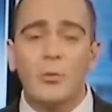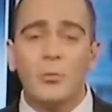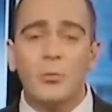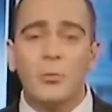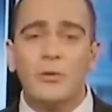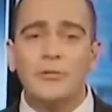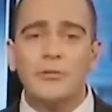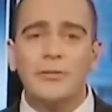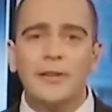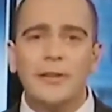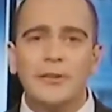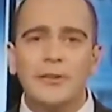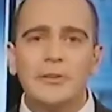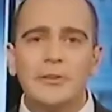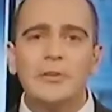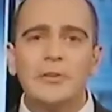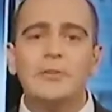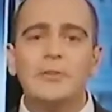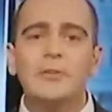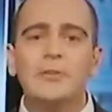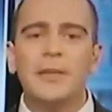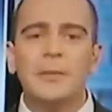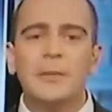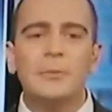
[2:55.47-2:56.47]
What did they
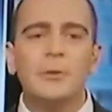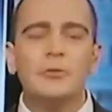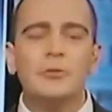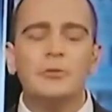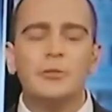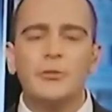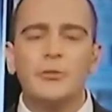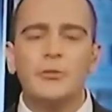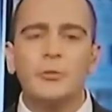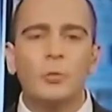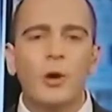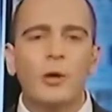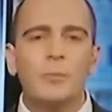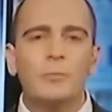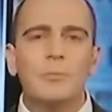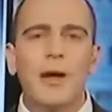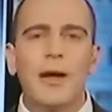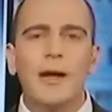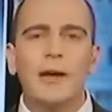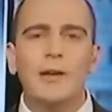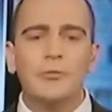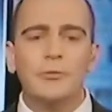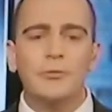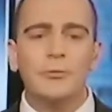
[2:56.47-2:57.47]
do? They built just a
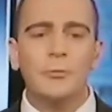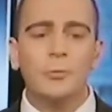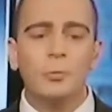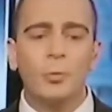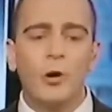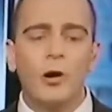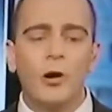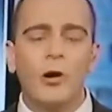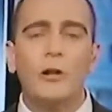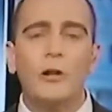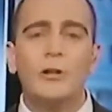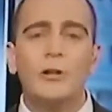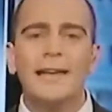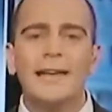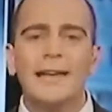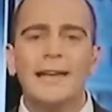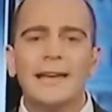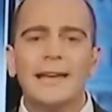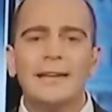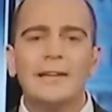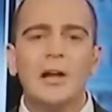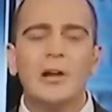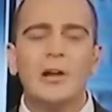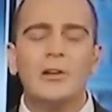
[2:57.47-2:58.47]
1 mile wall,
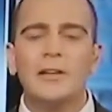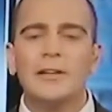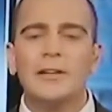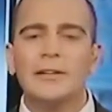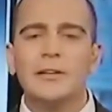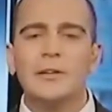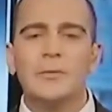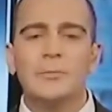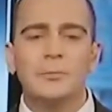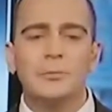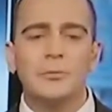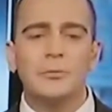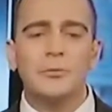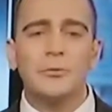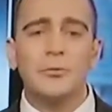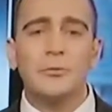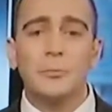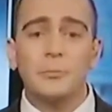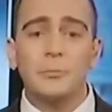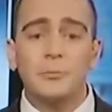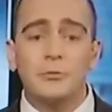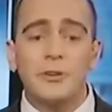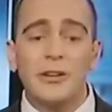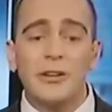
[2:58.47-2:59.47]
and not only did it
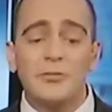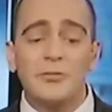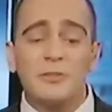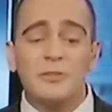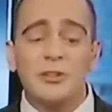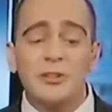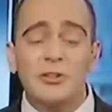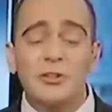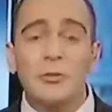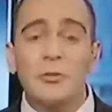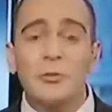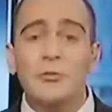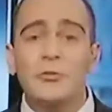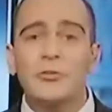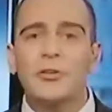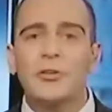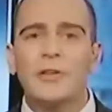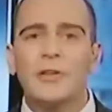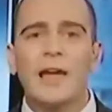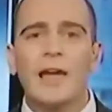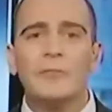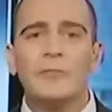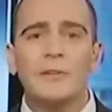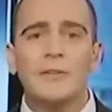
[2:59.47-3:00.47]

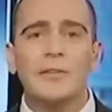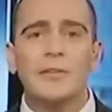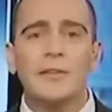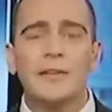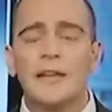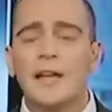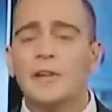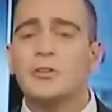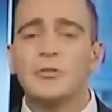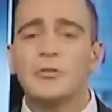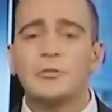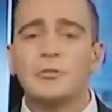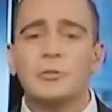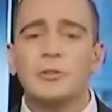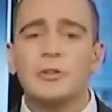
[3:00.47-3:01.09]
reduce everything, not just